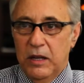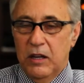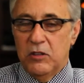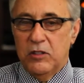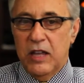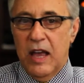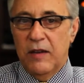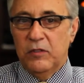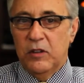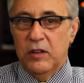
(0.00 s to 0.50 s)

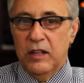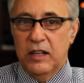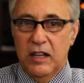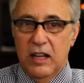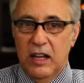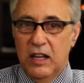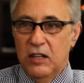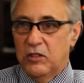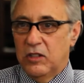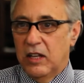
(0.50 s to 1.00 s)
Because after the
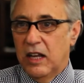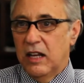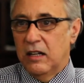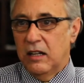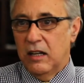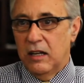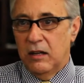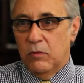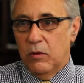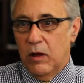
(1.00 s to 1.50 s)
case
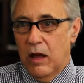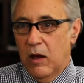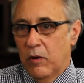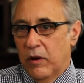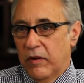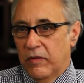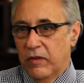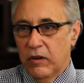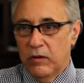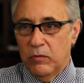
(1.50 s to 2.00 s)
ended,
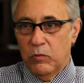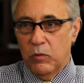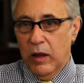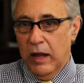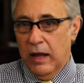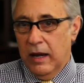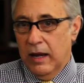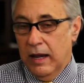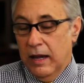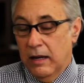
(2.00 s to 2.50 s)
however
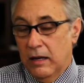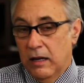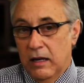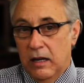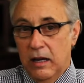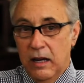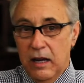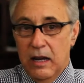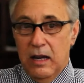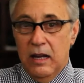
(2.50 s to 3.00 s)
it
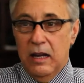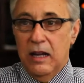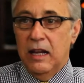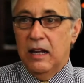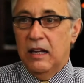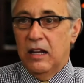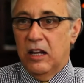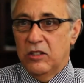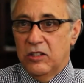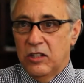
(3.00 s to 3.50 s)
ended,
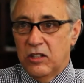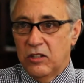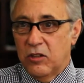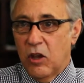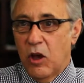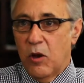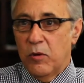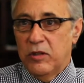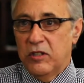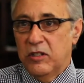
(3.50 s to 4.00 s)
he in
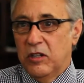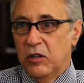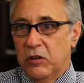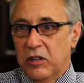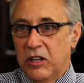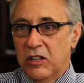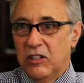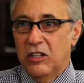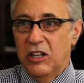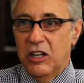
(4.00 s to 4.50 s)
essence always still
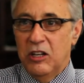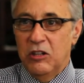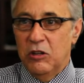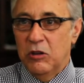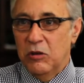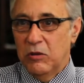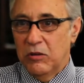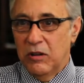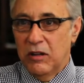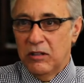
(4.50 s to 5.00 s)

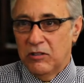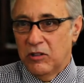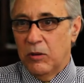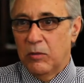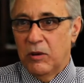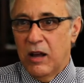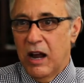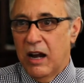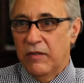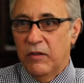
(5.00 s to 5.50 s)
continued
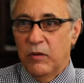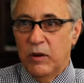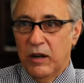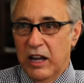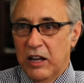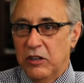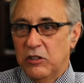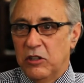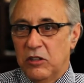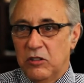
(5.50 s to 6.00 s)
some kind of a
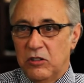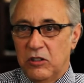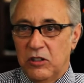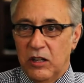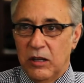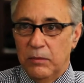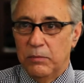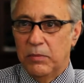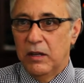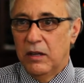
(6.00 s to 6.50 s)

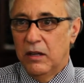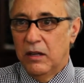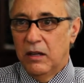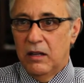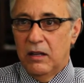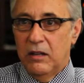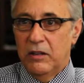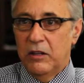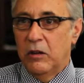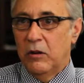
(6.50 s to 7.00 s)
relationship
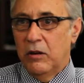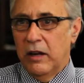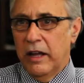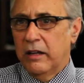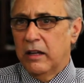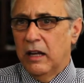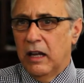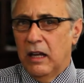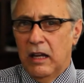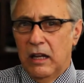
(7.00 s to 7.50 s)
you know,
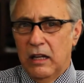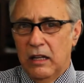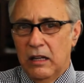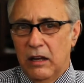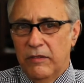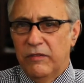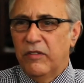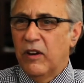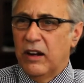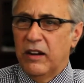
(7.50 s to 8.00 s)
like a,
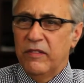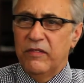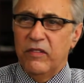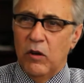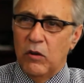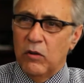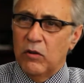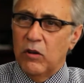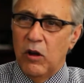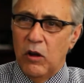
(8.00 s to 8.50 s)
a, friendly
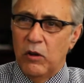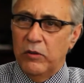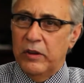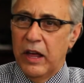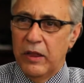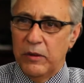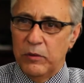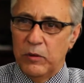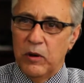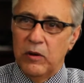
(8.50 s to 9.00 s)
phone call
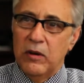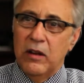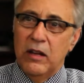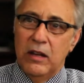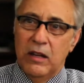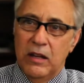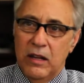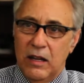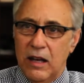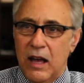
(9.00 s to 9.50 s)
down the road.
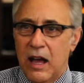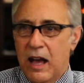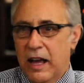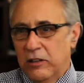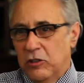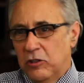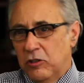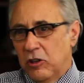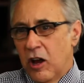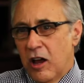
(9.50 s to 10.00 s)

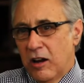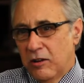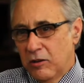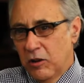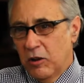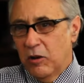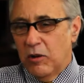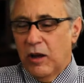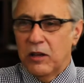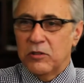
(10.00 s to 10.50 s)
Hi, John
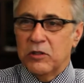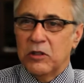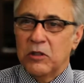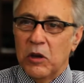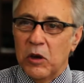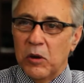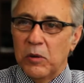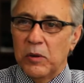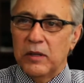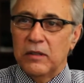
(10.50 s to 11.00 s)
Doe, how's it
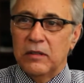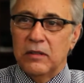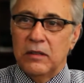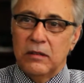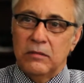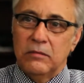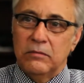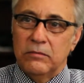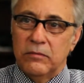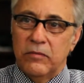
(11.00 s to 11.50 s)
going?
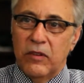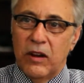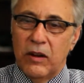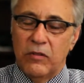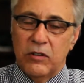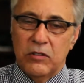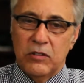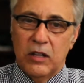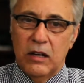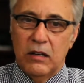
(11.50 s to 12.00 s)
And
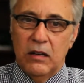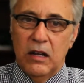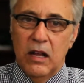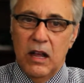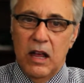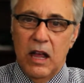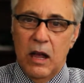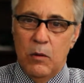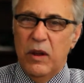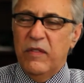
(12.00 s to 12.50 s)
vice versa. And,
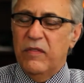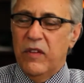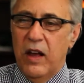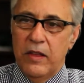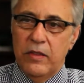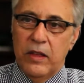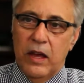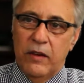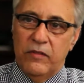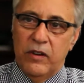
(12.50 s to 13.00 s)
and we
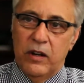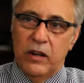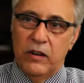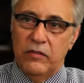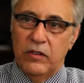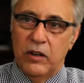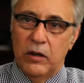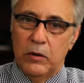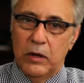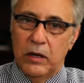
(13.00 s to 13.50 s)
find that very,
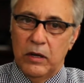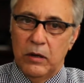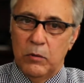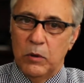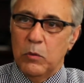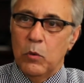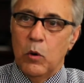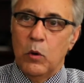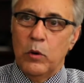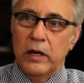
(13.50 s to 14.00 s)
very uh,
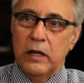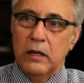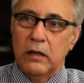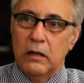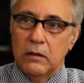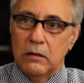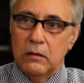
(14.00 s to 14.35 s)
rewarding.